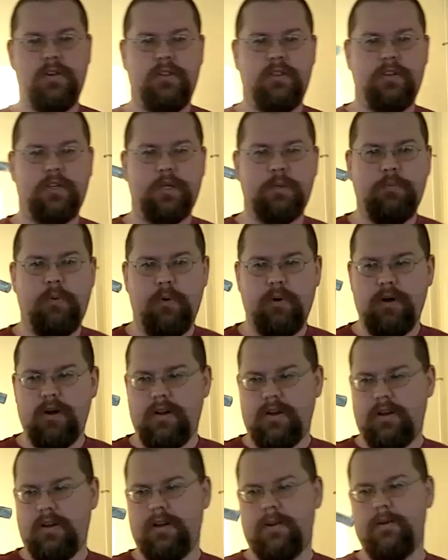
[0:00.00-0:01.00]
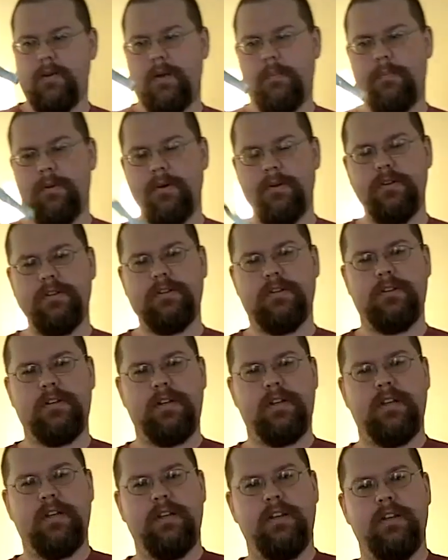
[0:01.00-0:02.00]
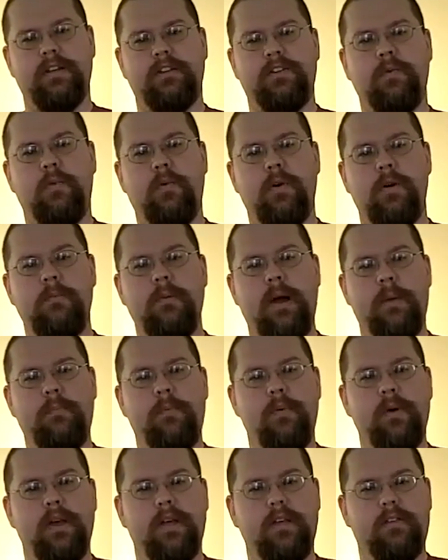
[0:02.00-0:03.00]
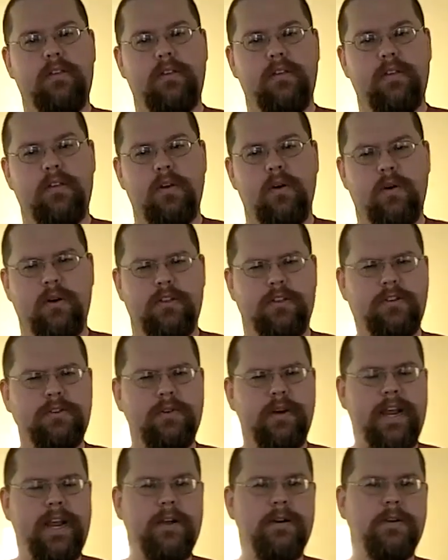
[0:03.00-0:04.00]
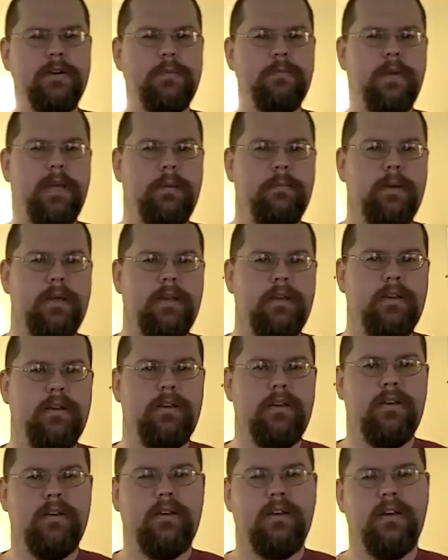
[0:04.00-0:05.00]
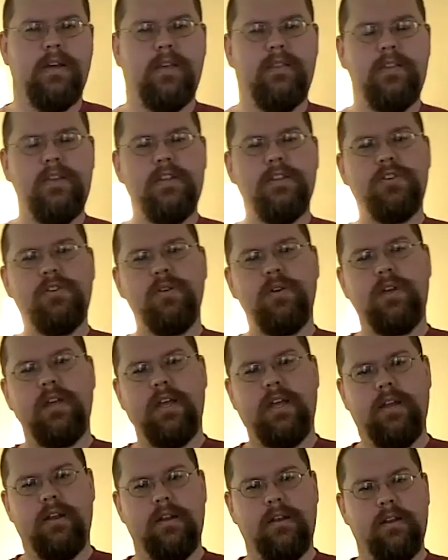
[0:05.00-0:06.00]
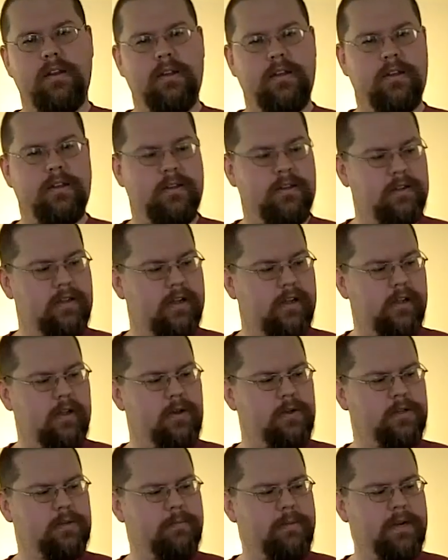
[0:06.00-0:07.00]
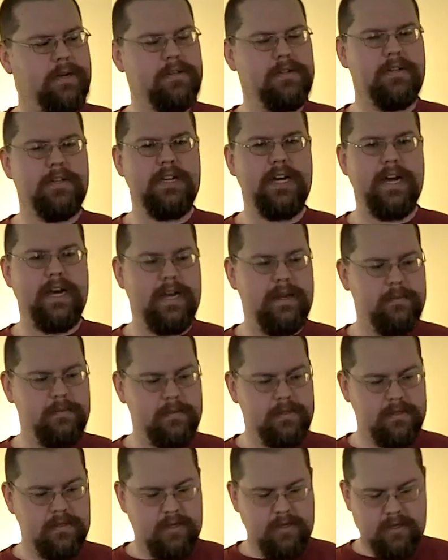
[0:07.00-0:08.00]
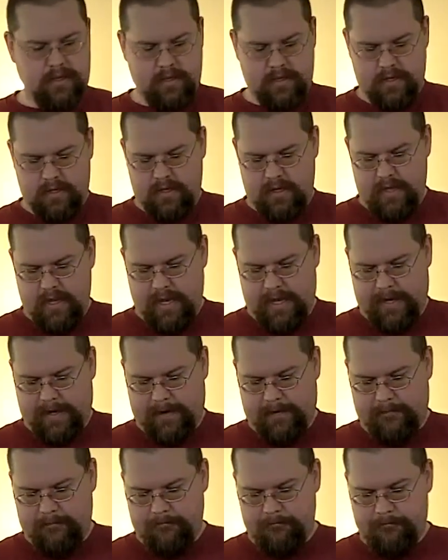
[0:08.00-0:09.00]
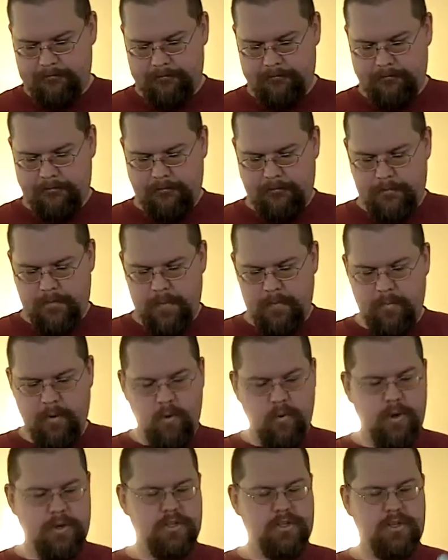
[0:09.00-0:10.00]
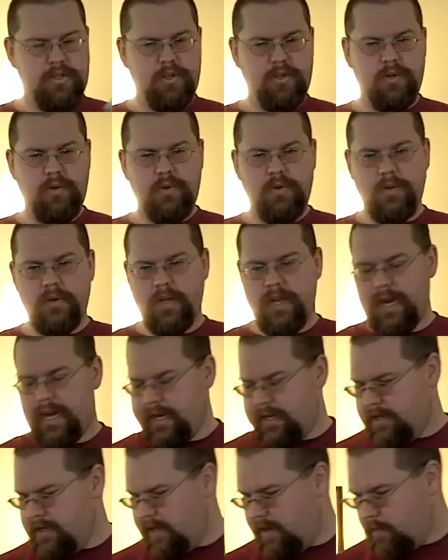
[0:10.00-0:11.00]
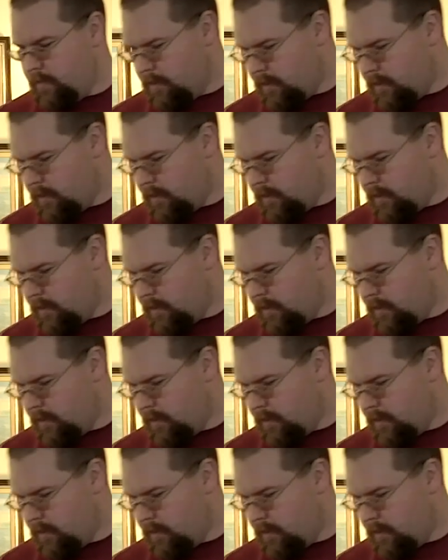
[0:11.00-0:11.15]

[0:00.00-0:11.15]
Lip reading: are the sport grippers, to warm up with, or the trainers maybe. And these you can close a bunch of times. But once you got done